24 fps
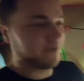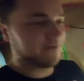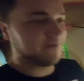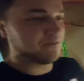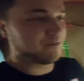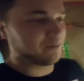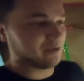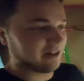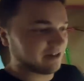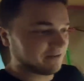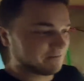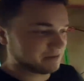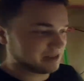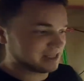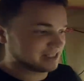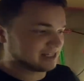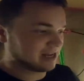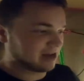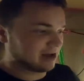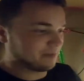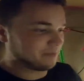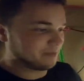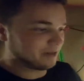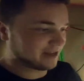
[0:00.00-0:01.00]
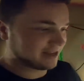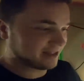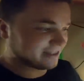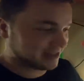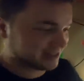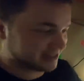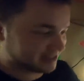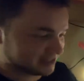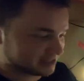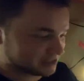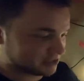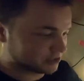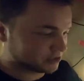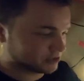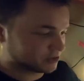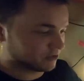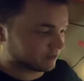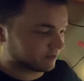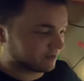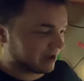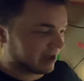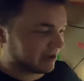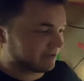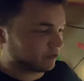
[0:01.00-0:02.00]
you flip this up like this. It's a
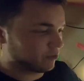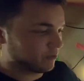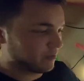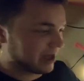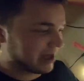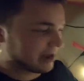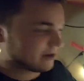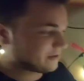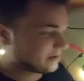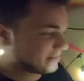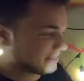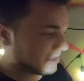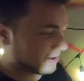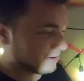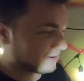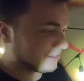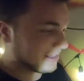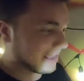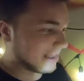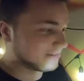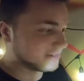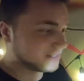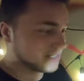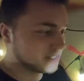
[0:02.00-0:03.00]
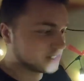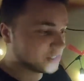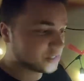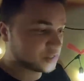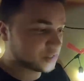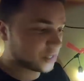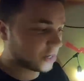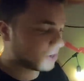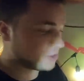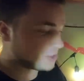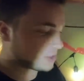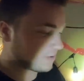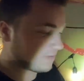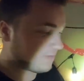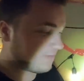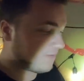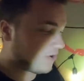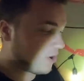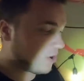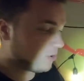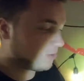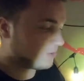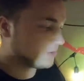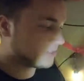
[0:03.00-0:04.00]
survival battery that allows us to charge our
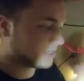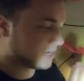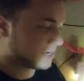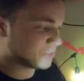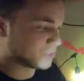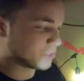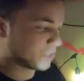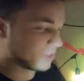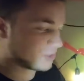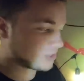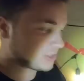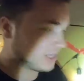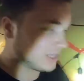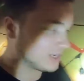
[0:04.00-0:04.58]
phones, or charge